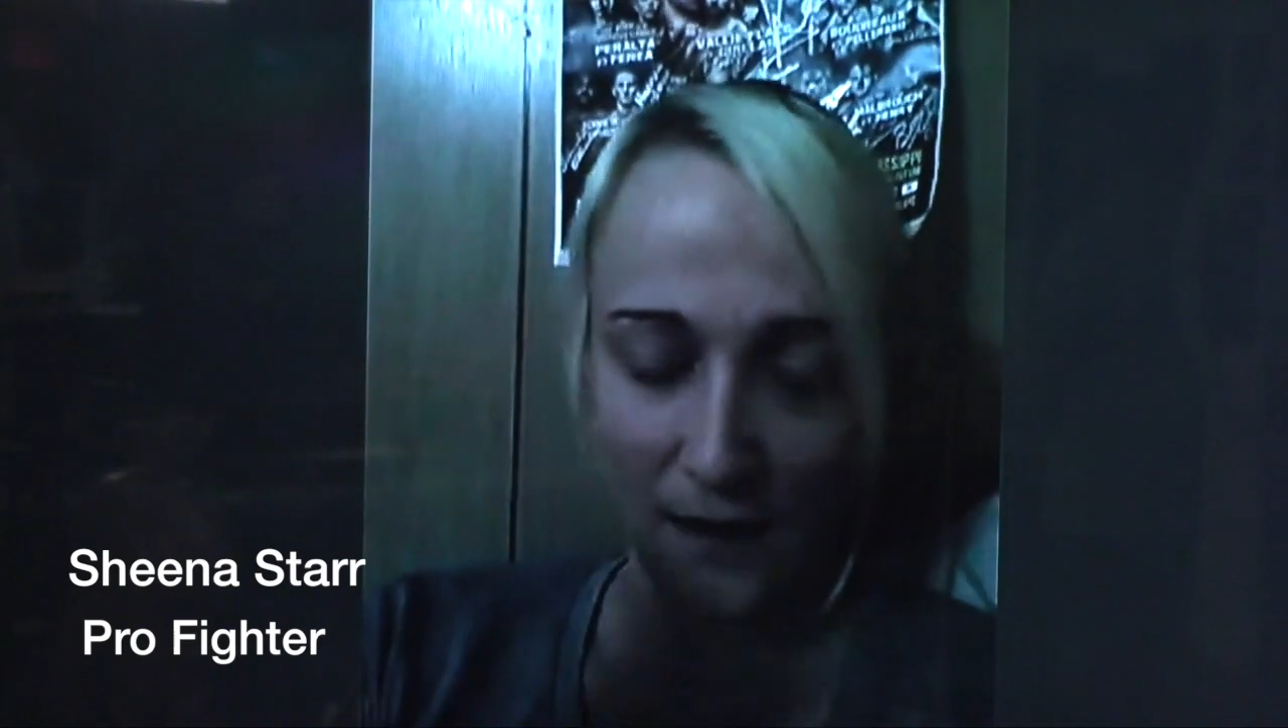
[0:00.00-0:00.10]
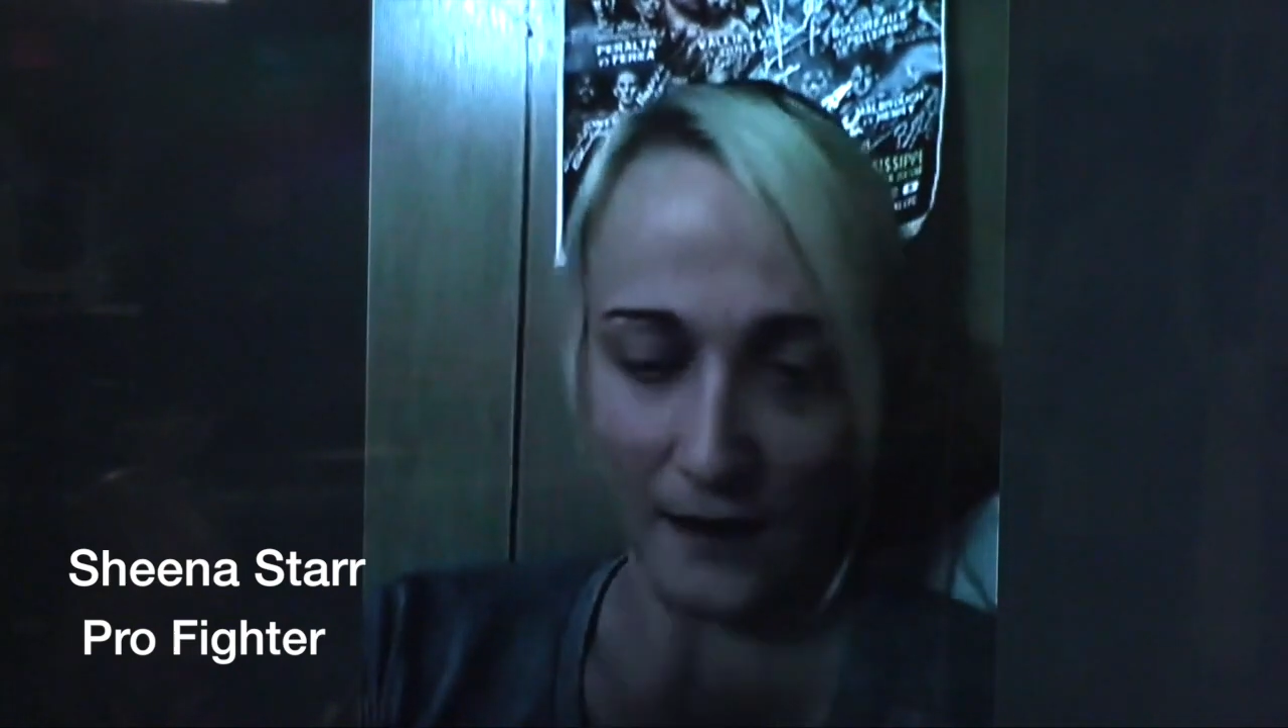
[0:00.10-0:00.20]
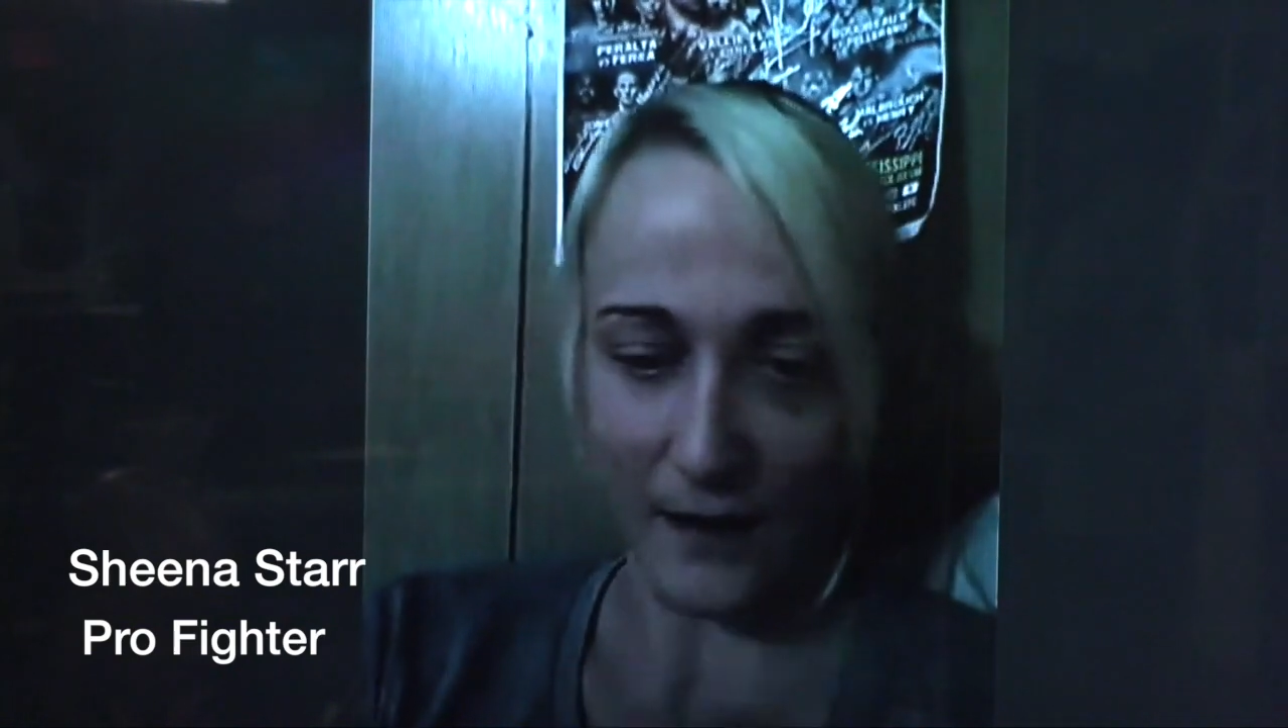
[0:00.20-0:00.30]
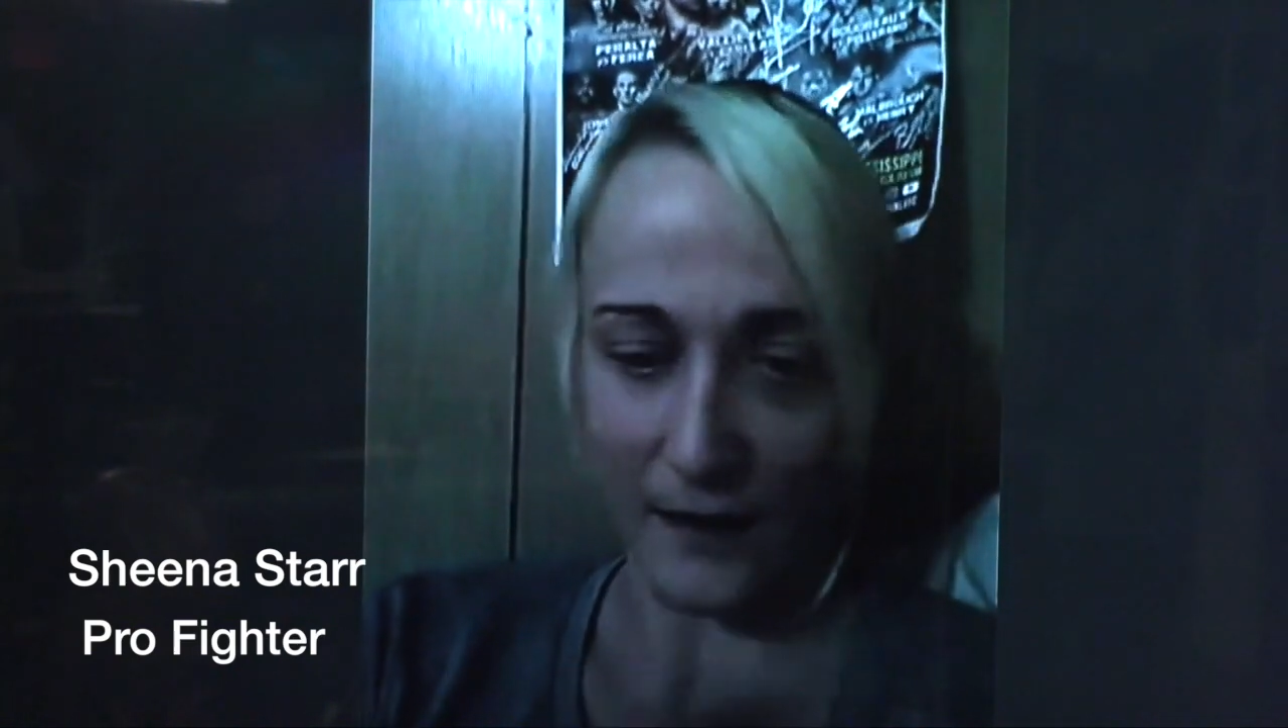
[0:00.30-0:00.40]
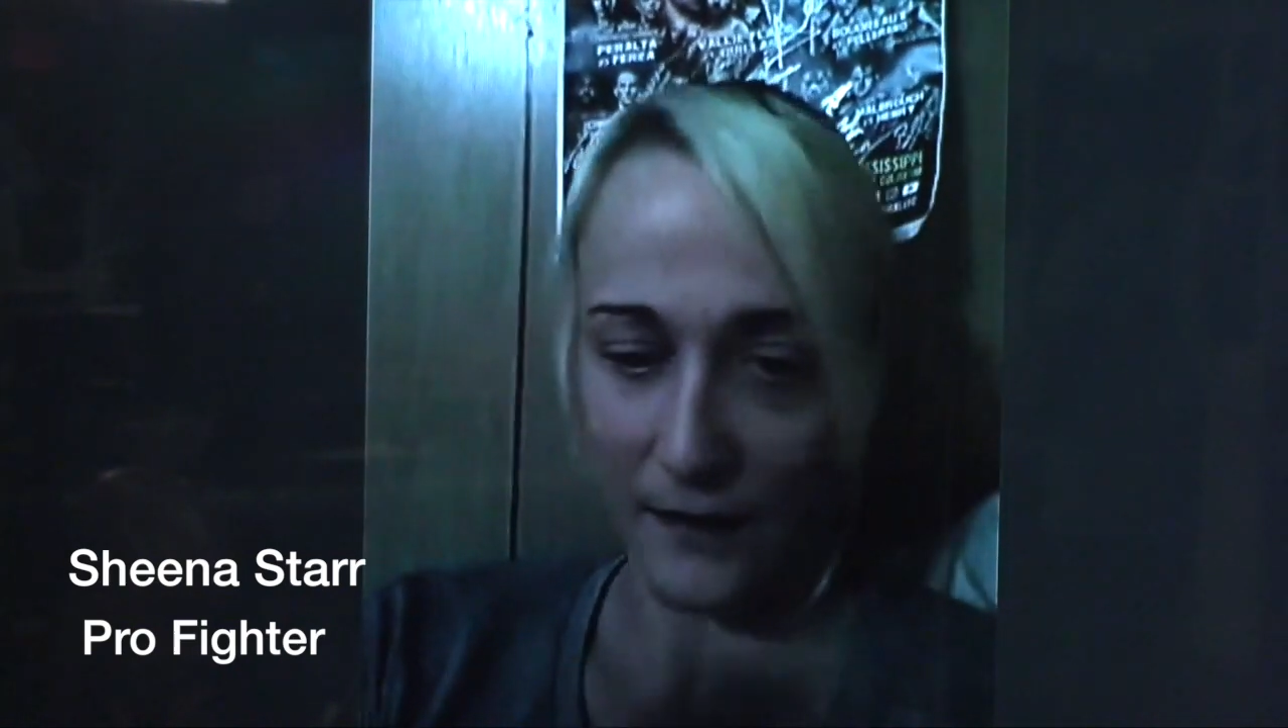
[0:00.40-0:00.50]

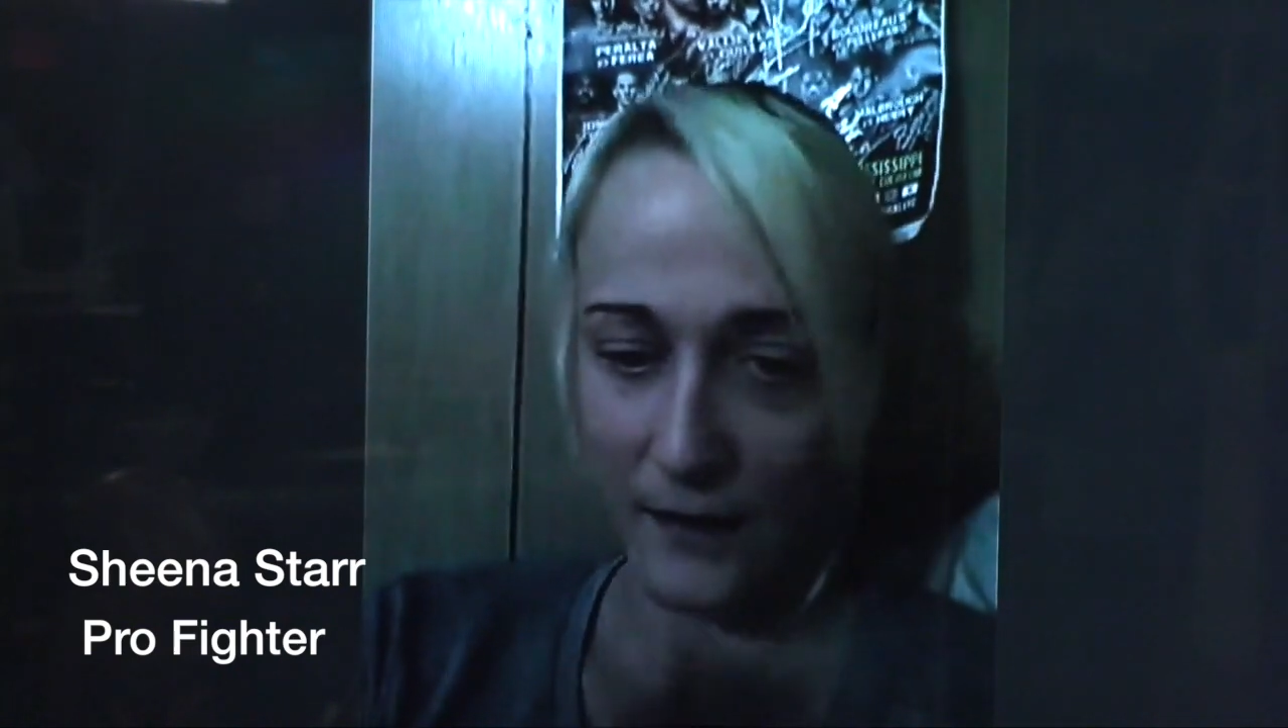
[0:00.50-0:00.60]
are,